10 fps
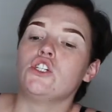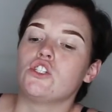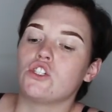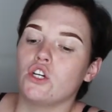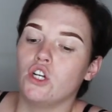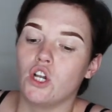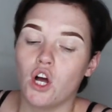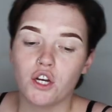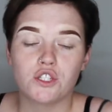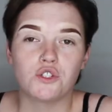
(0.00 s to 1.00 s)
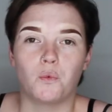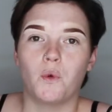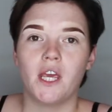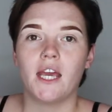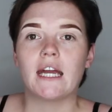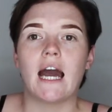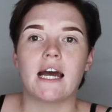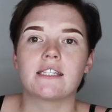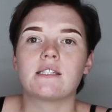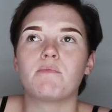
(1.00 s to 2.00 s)
So last week
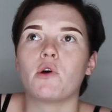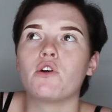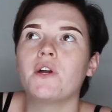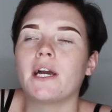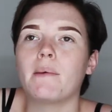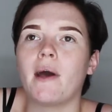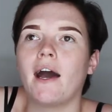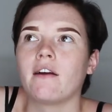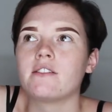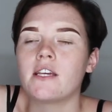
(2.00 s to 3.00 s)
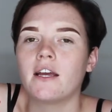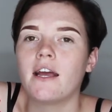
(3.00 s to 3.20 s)
I spoke about